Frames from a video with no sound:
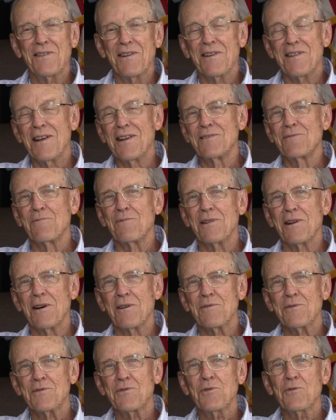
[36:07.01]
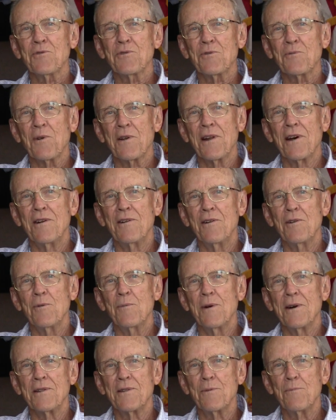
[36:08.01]
yeah, that's what I was doing when I heard
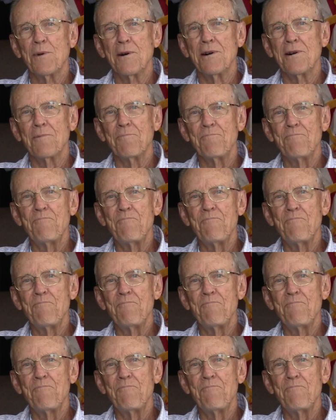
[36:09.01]
about the bomb.